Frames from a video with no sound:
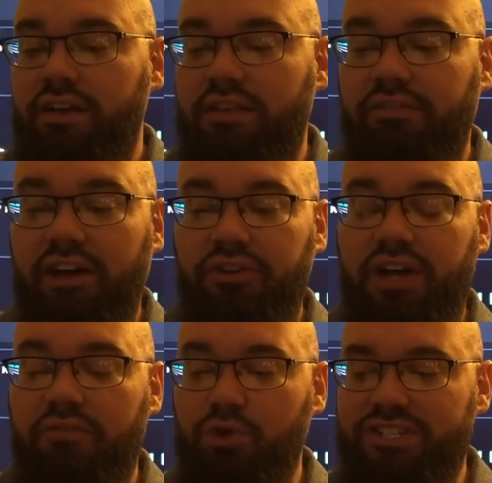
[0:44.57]
They failed to
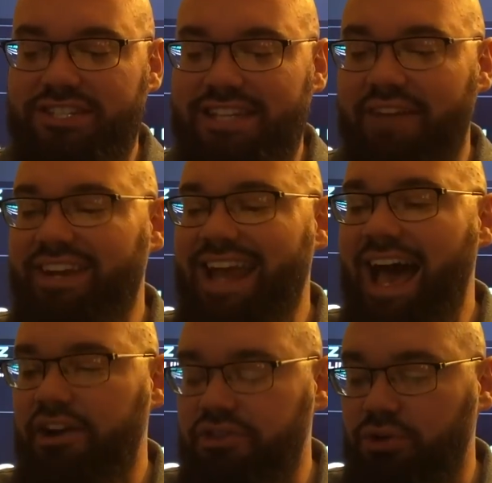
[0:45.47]
cover in 7
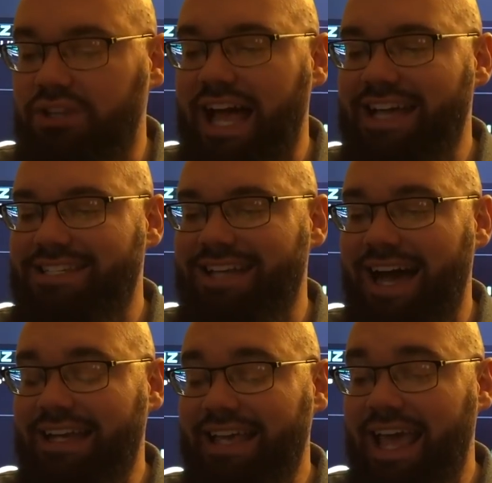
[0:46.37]
out of their last
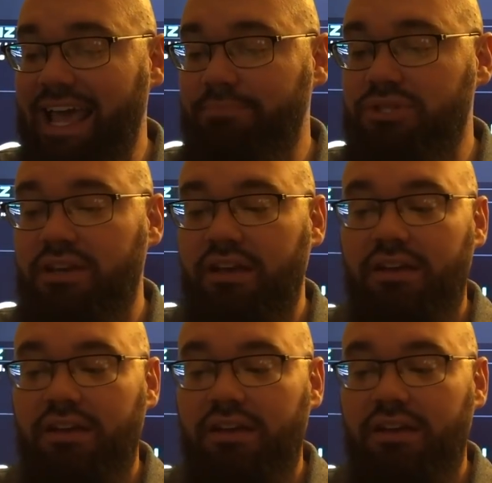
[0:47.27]
9 games.